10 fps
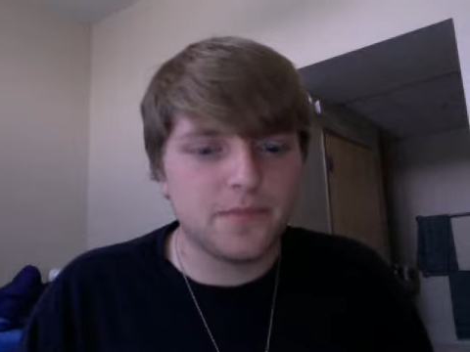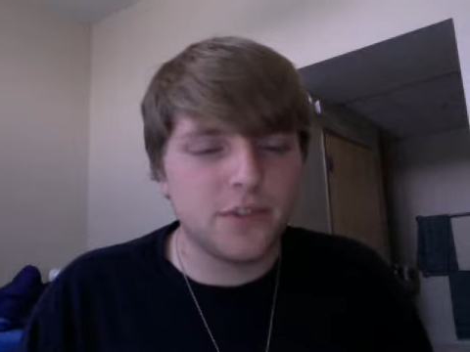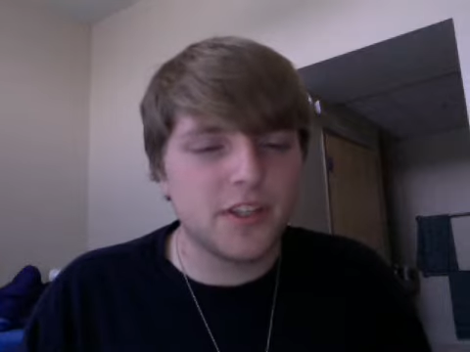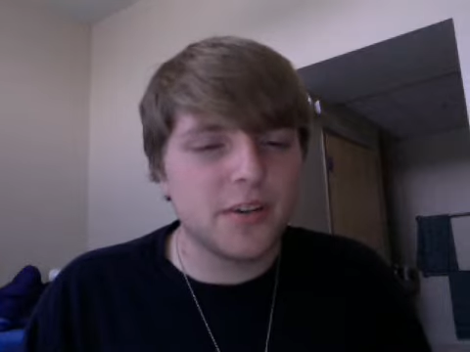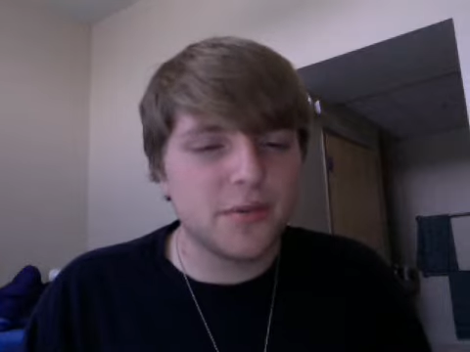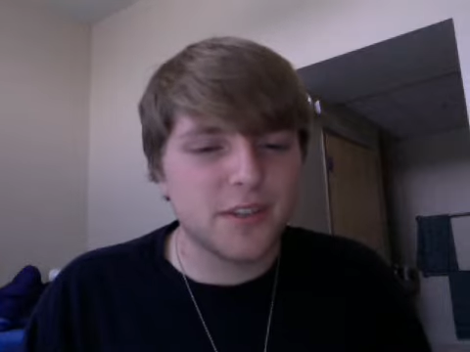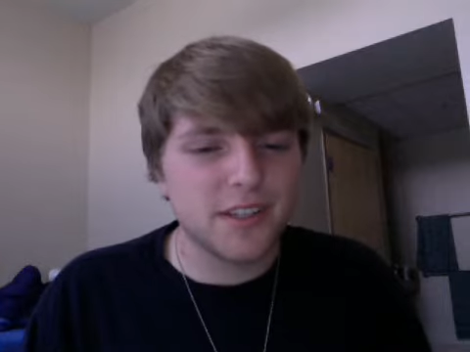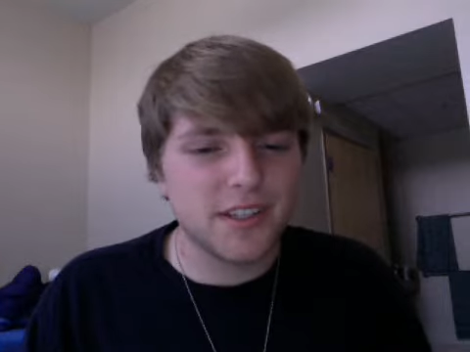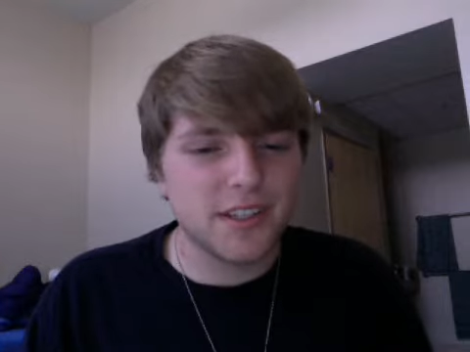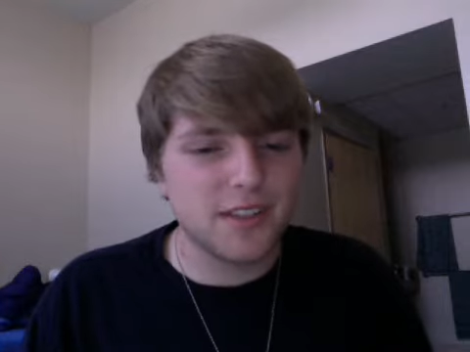which I don't
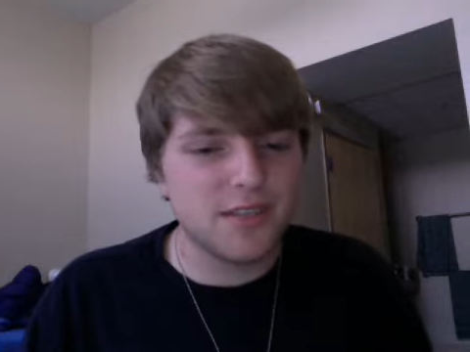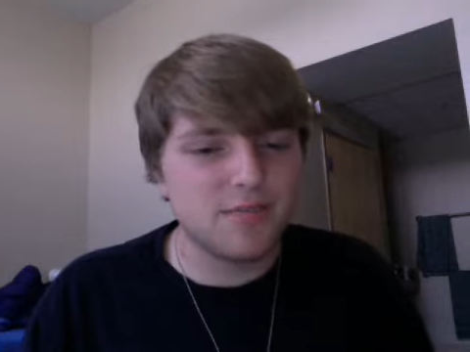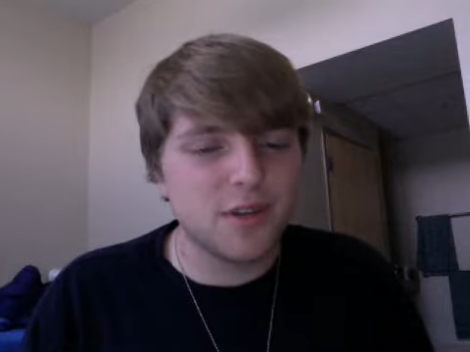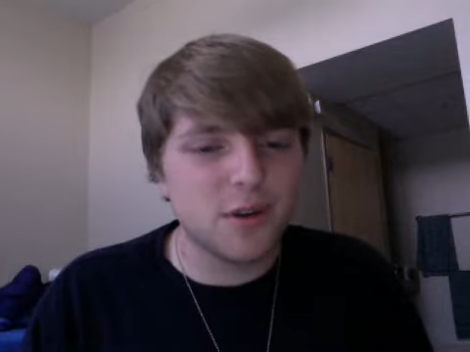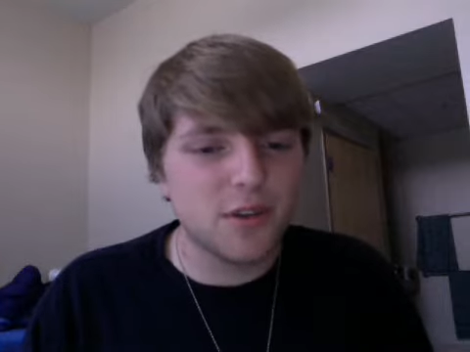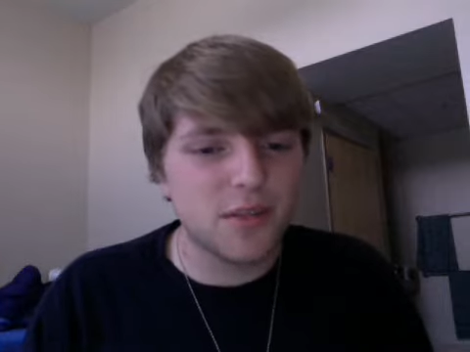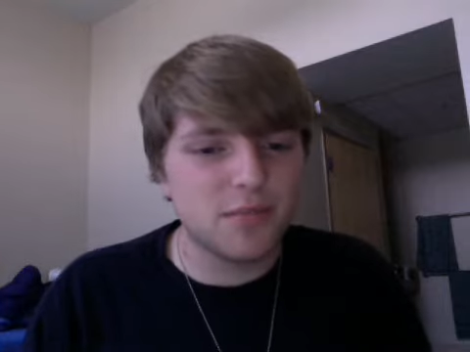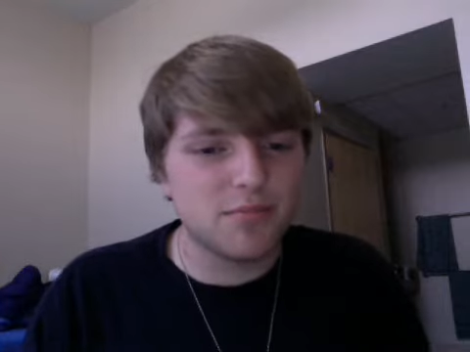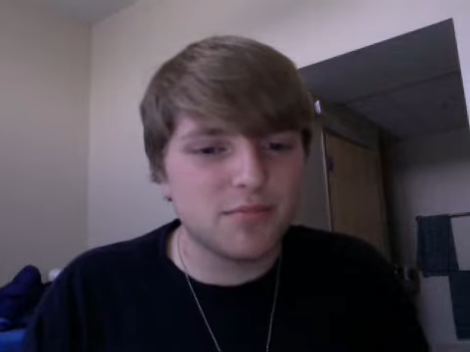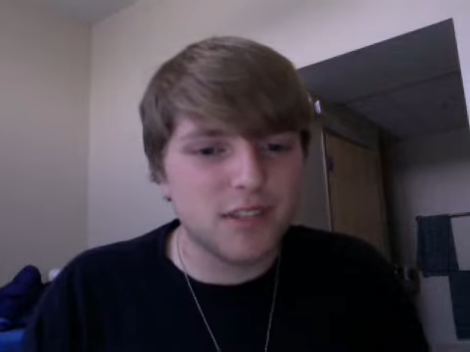really totally
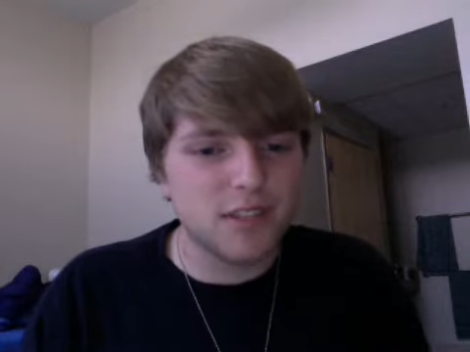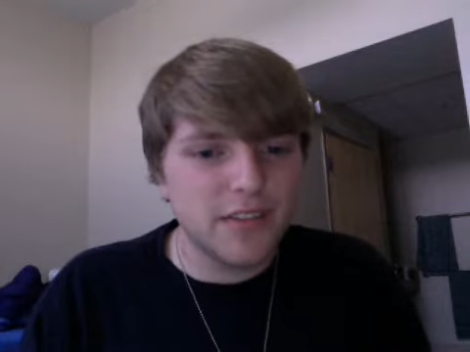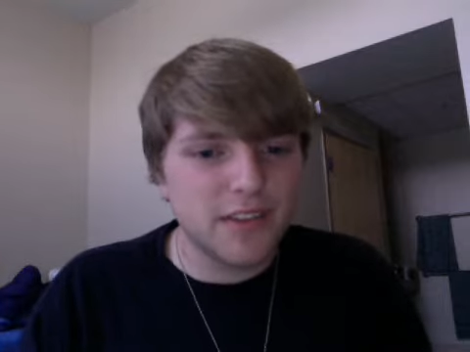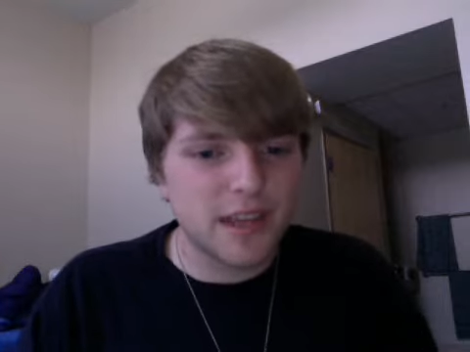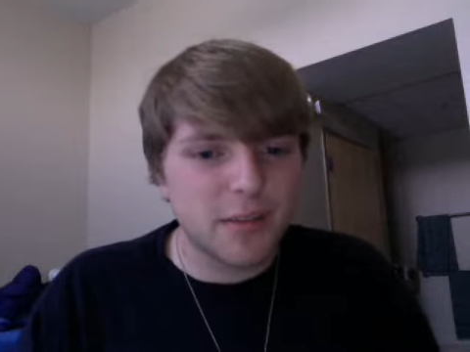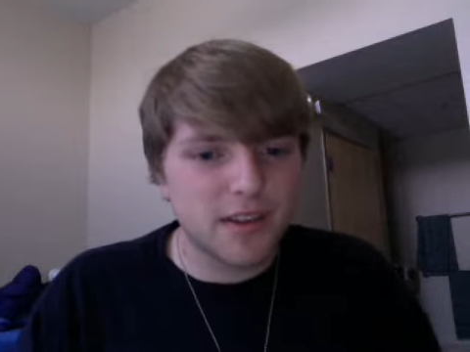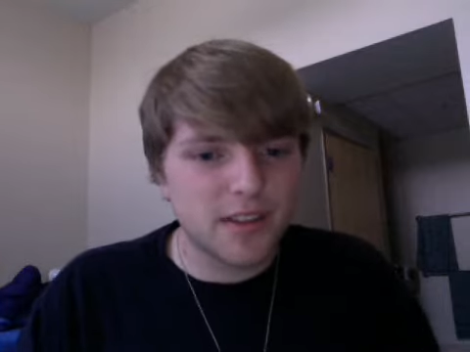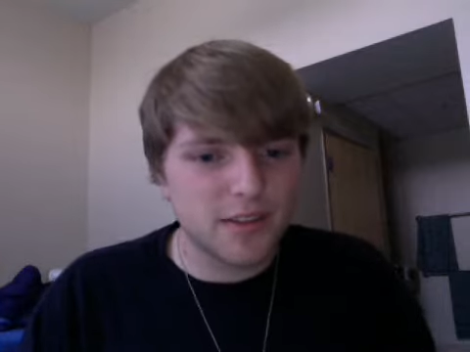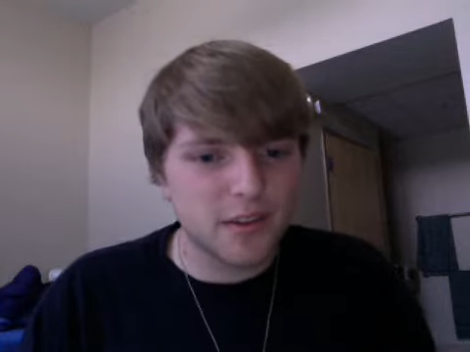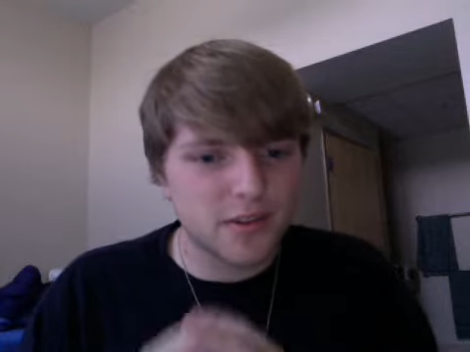believe in that, but I
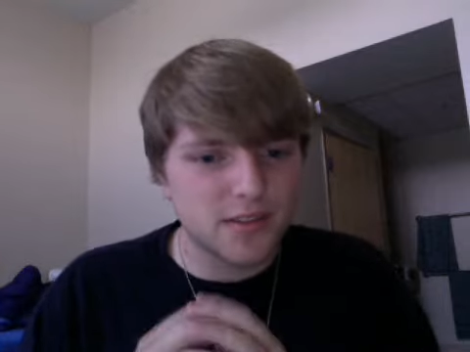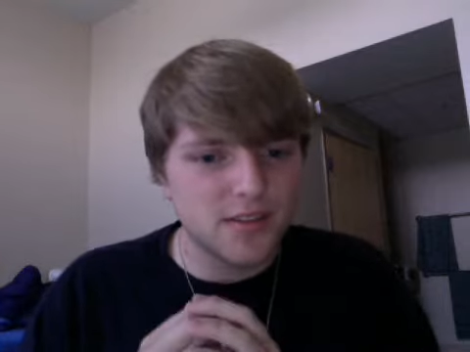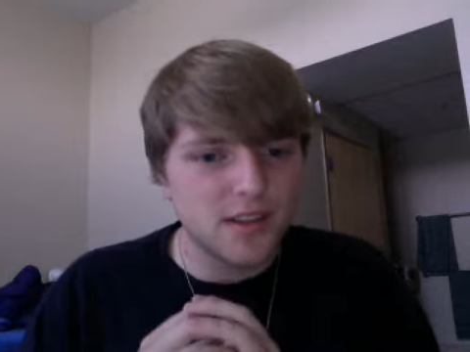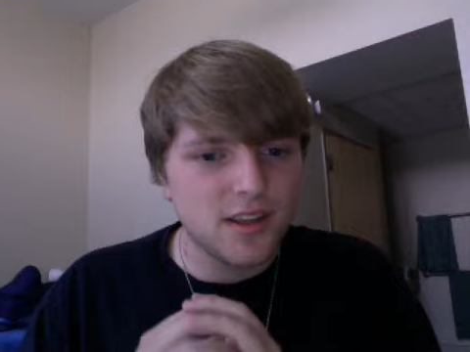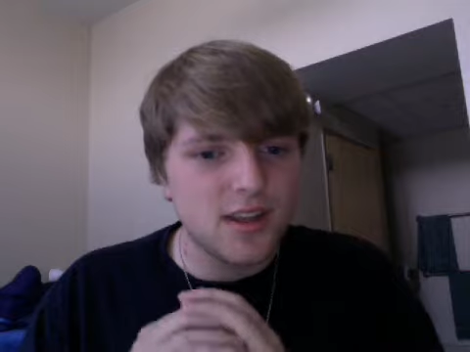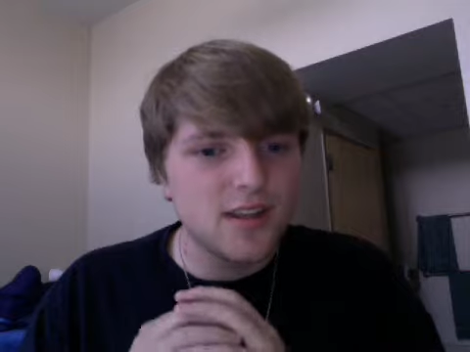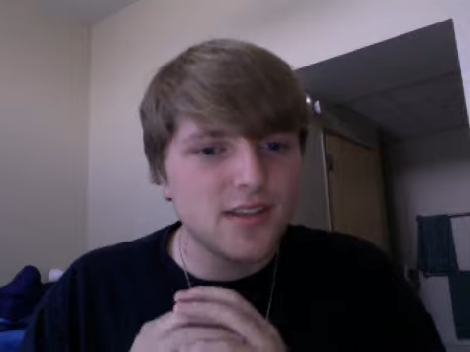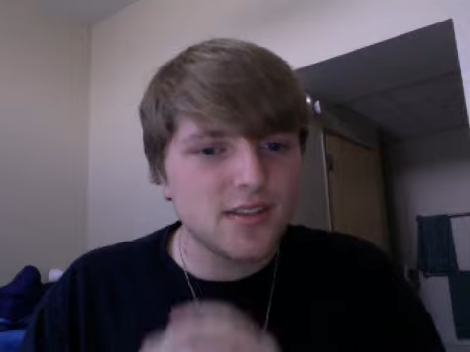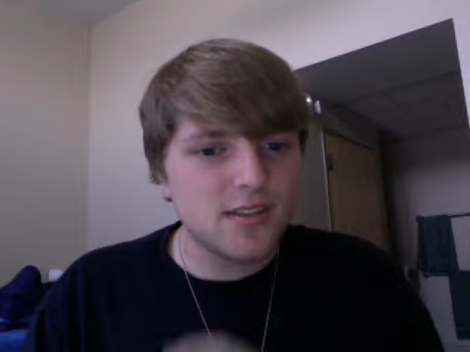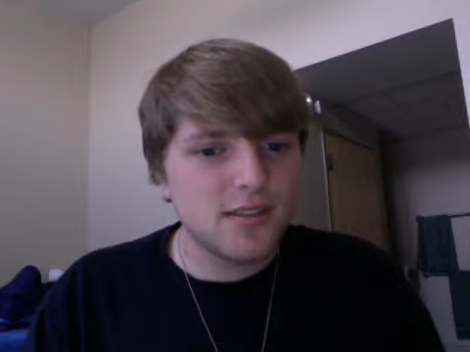think there's
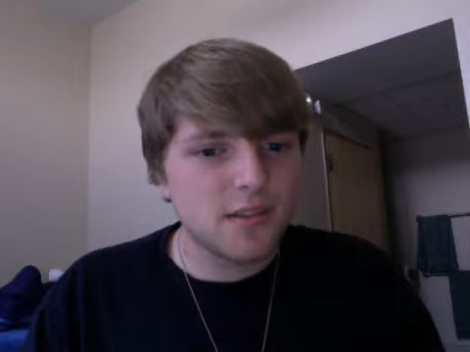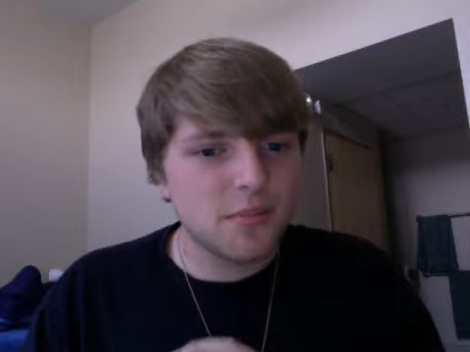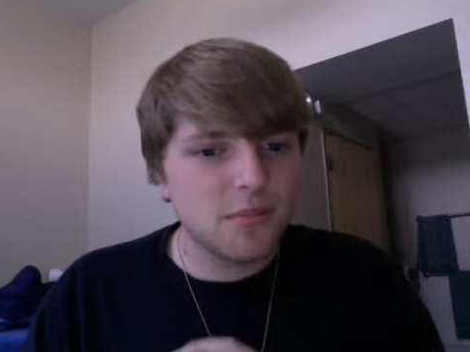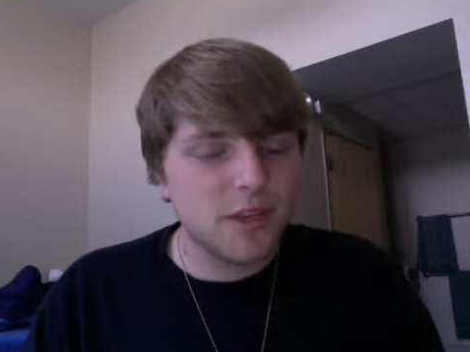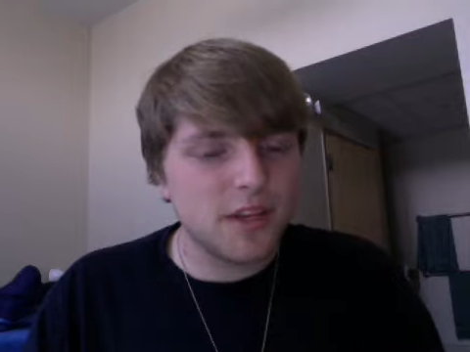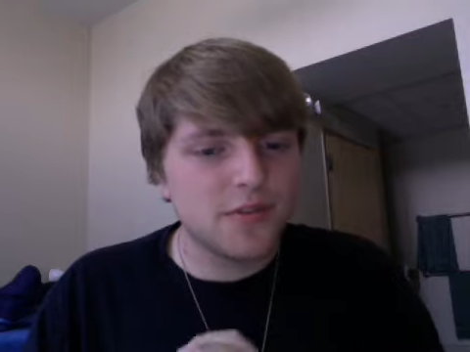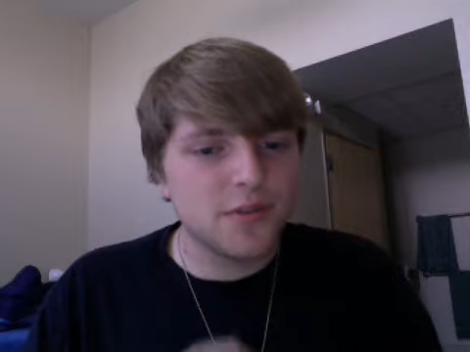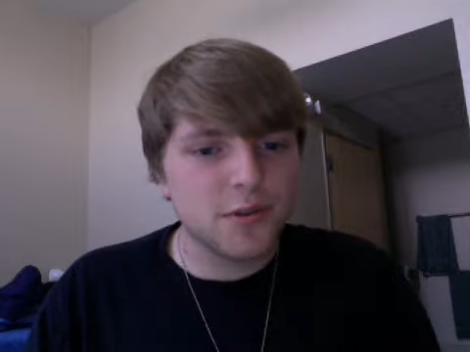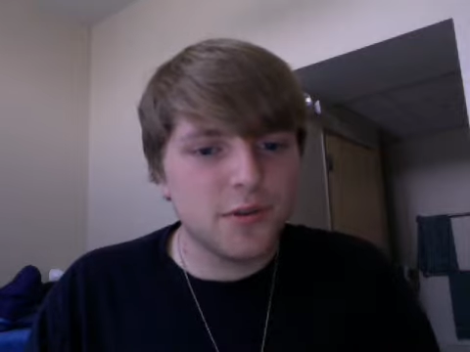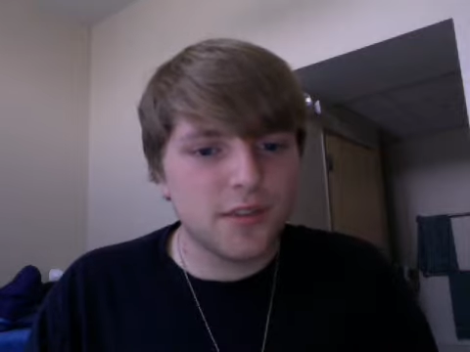some bit of
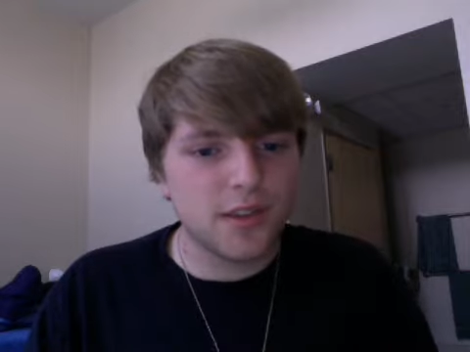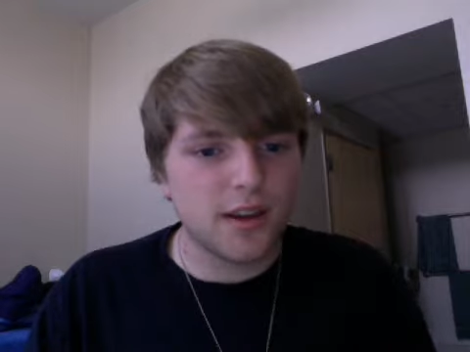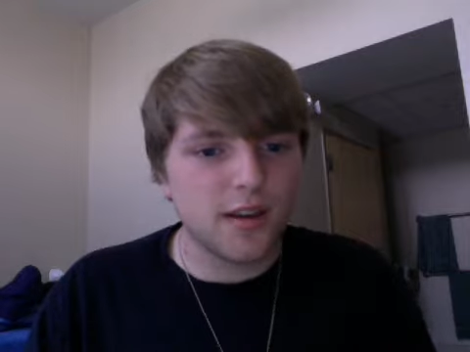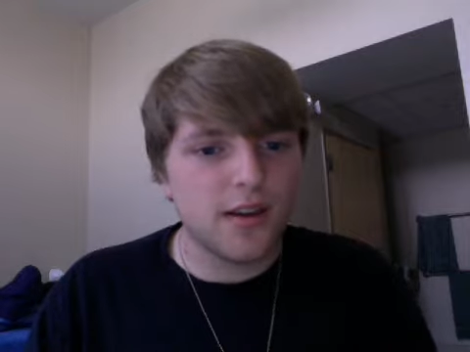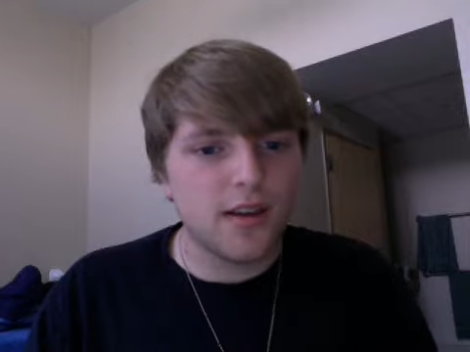truth there.